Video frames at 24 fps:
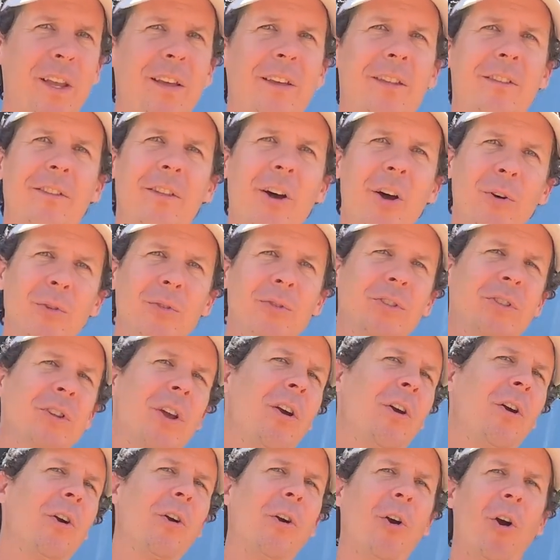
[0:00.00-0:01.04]
those
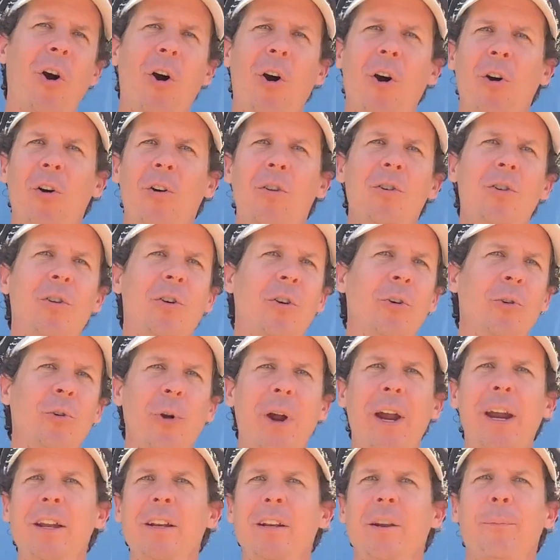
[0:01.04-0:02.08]
are all
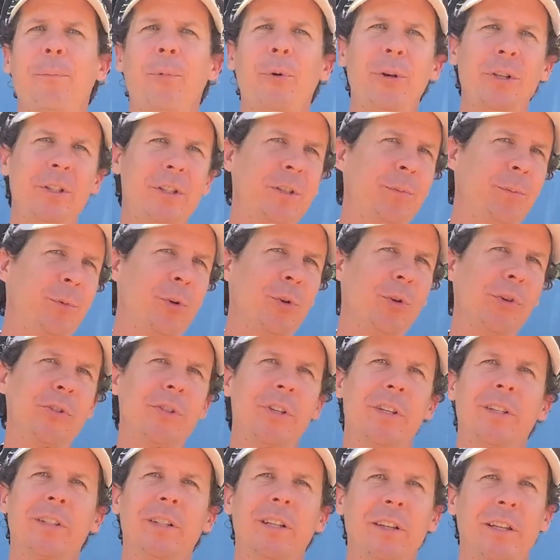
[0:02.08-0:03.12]
great principles
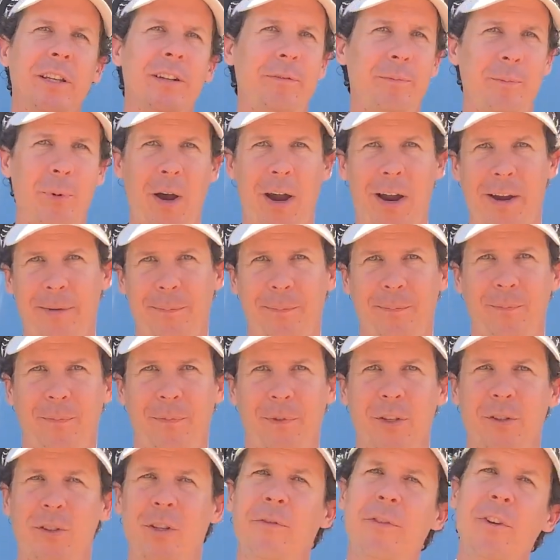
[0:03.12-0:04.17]
to live by.
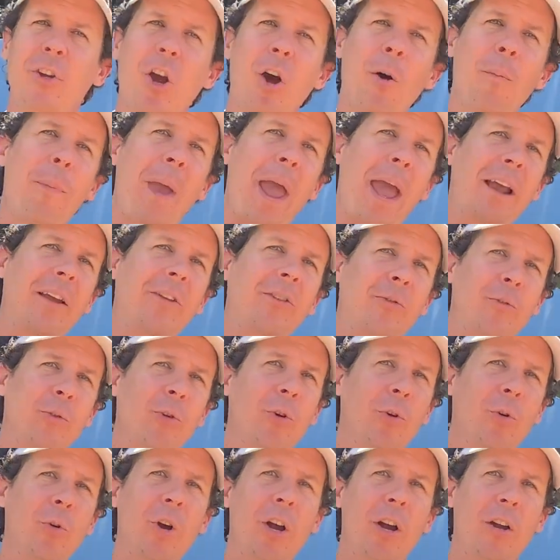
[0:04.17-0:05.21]
So if you go back
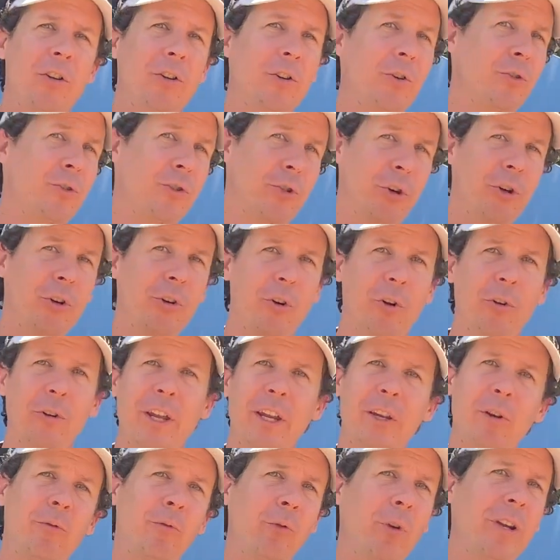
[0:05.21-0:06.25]
through your journal that
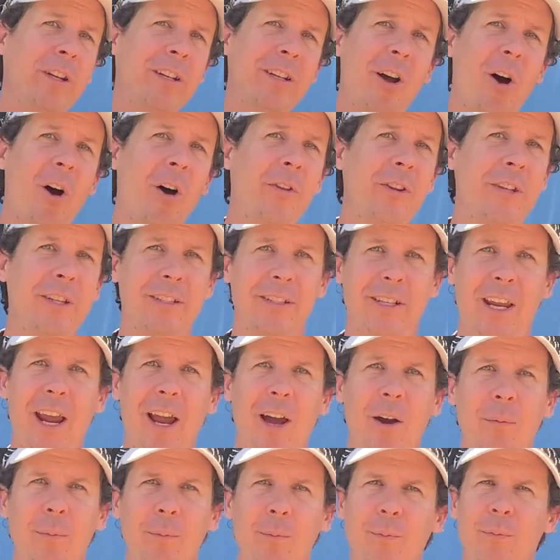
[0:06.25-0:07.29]
you've written all these
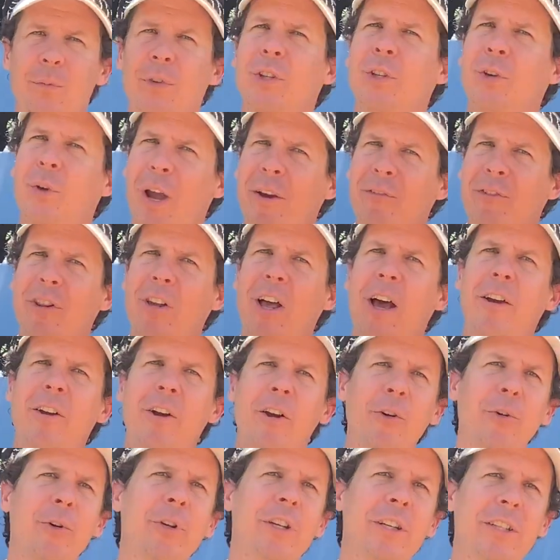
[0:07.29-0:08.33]
down, you have a lot
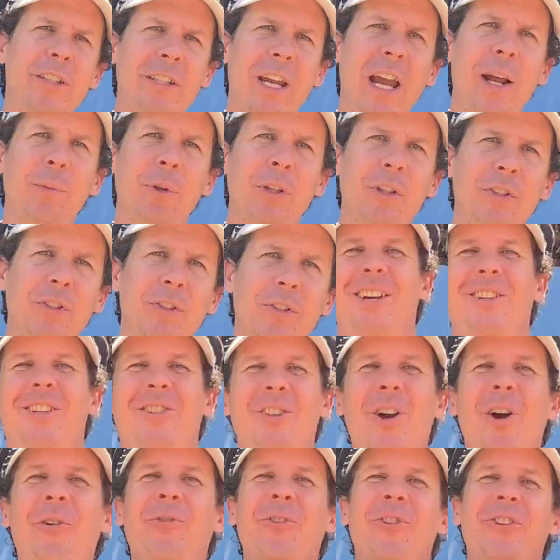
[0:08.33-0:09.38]
already established.
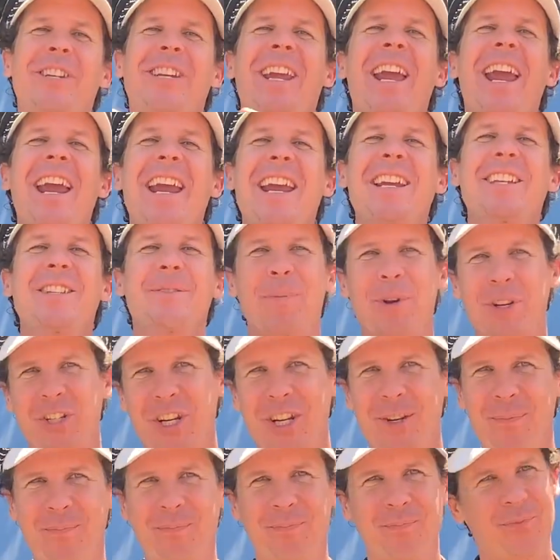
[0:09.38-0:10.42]
So for today's
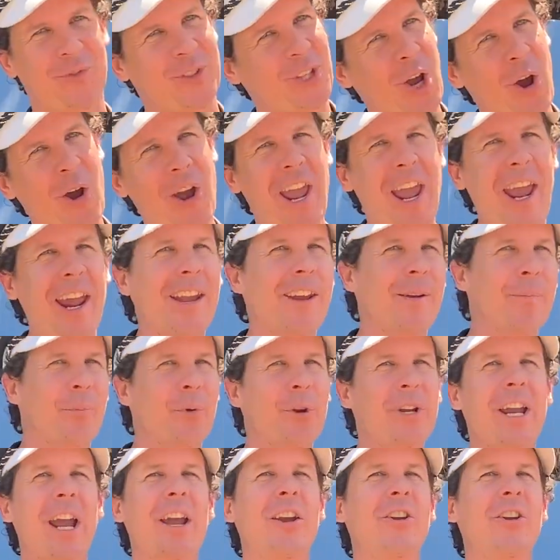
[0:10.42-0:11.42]
mission, go ahead and bring out